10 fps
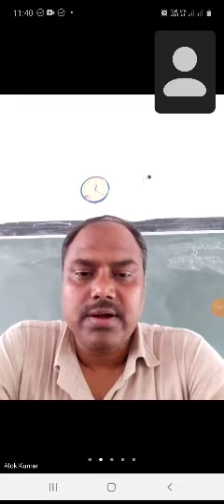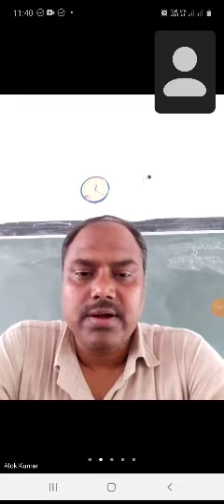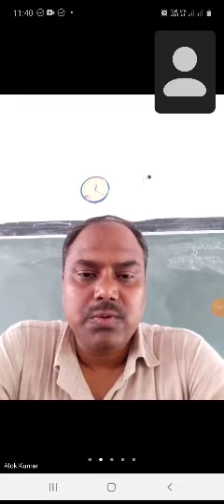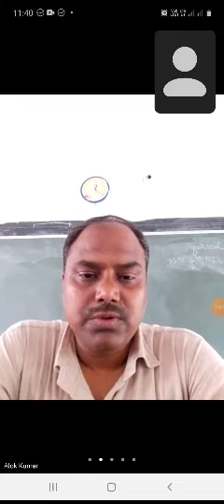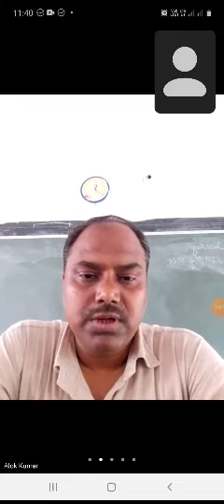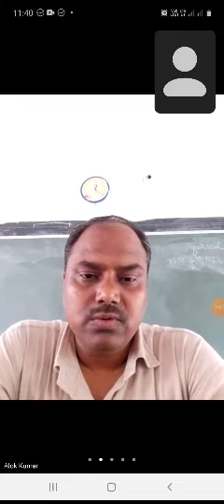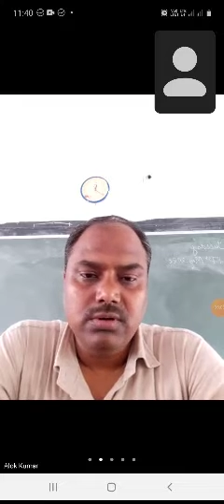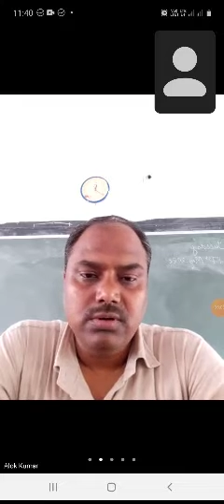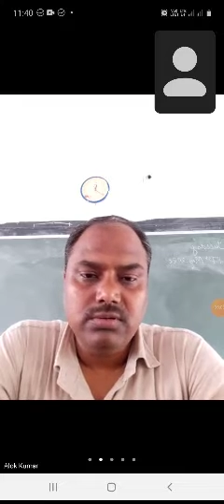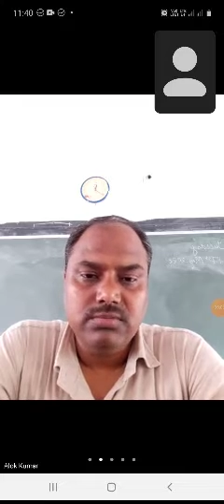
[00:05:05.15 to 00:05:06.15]
to the rule,
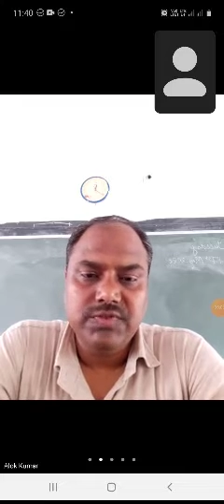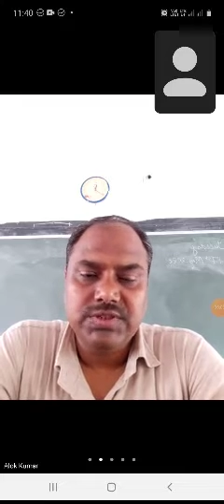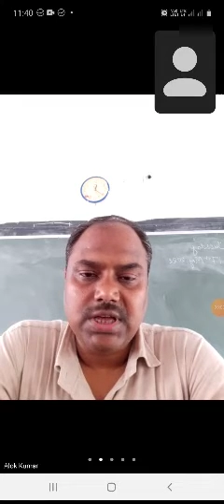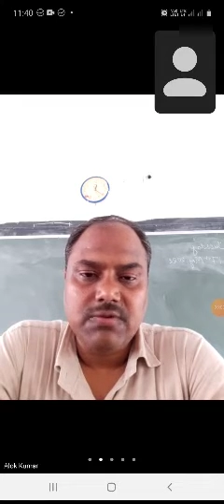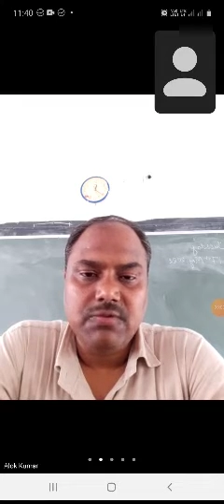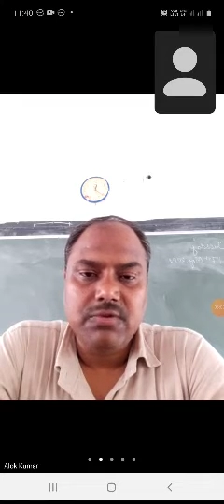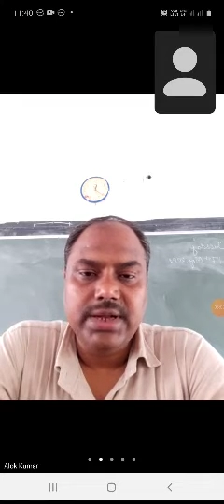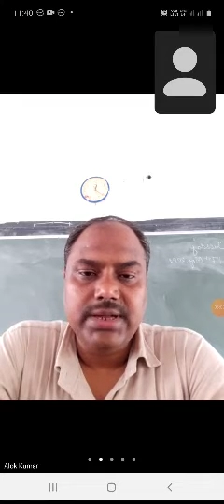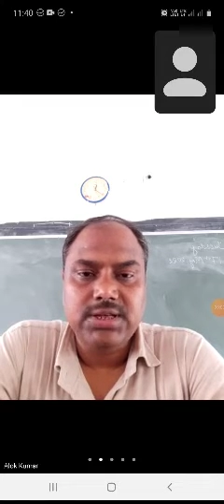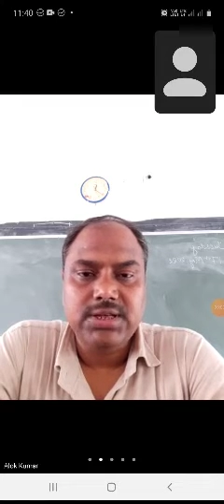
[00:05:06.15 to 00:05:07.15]
which are known as
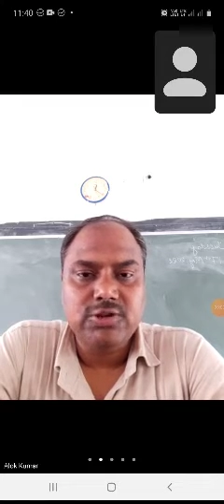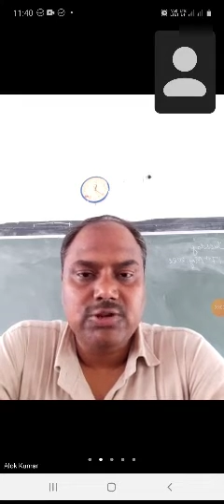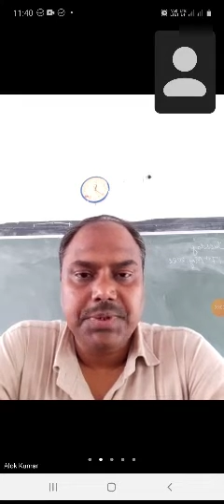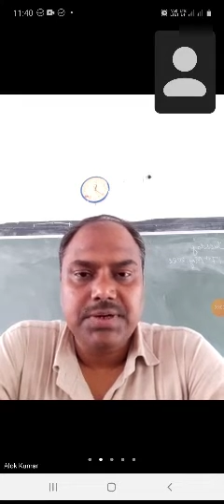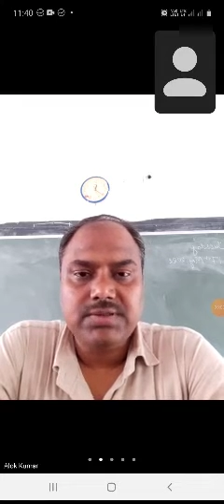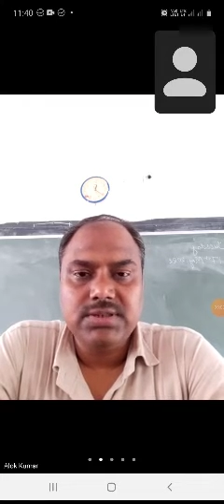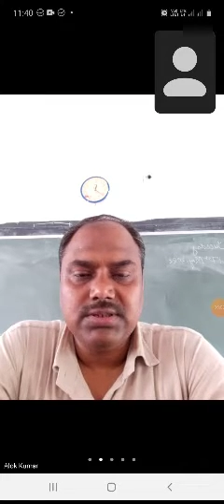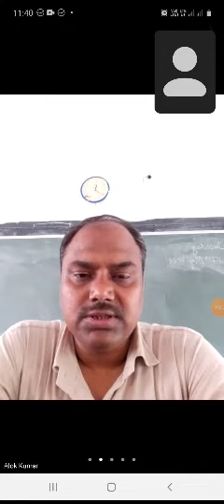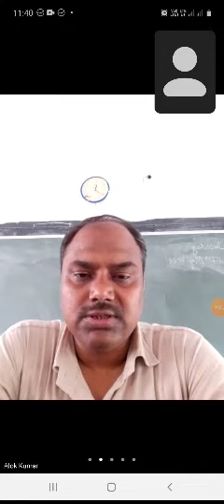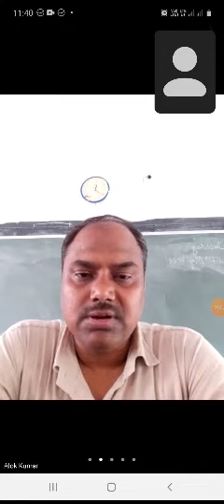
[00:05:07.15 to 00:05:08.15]
change of person,
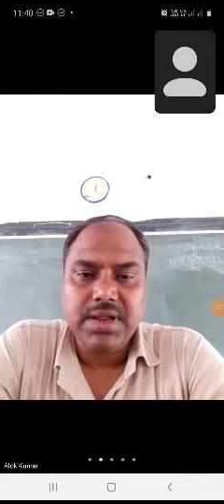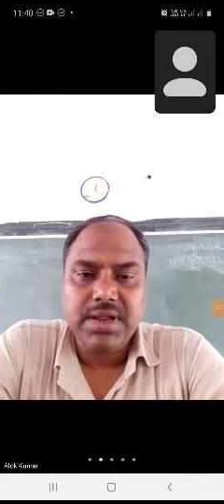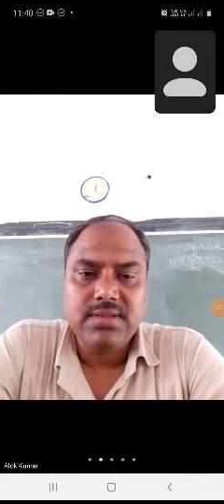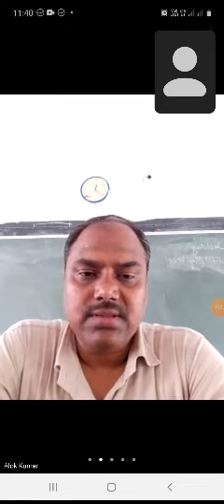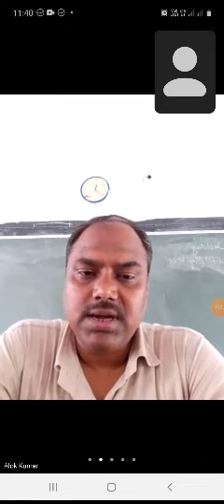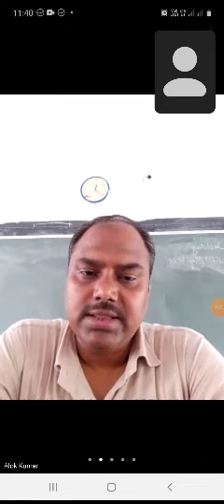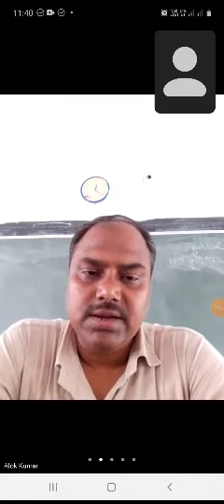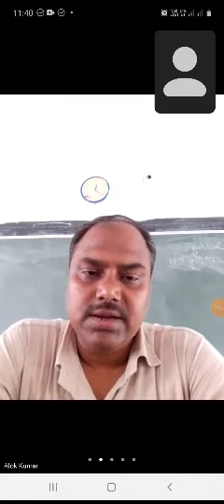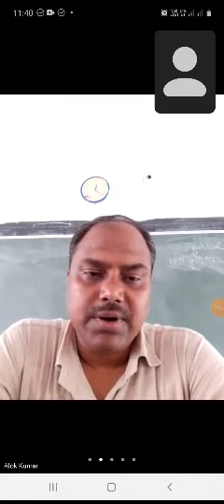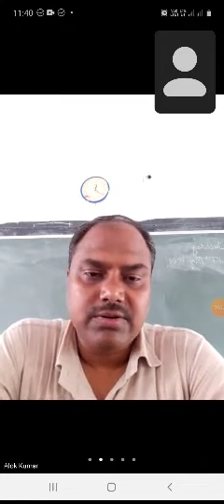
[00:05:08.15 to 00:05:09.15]
change of tense, and other
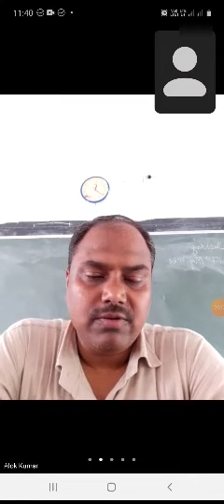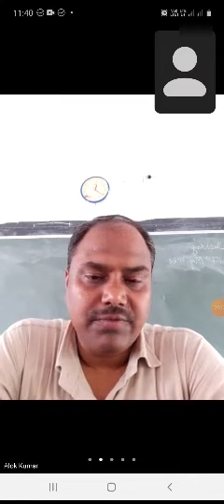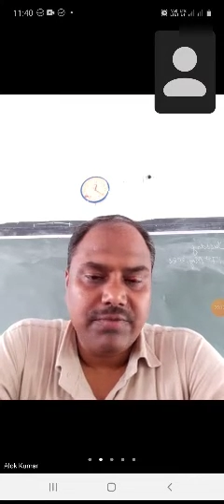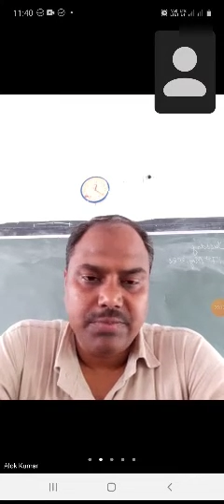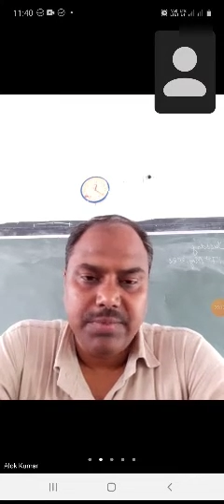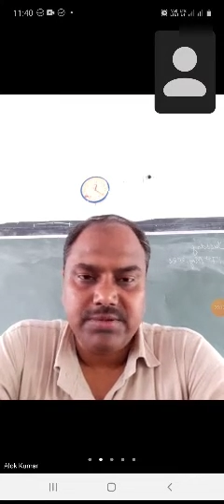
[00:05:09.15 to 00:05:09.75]
parts of speech.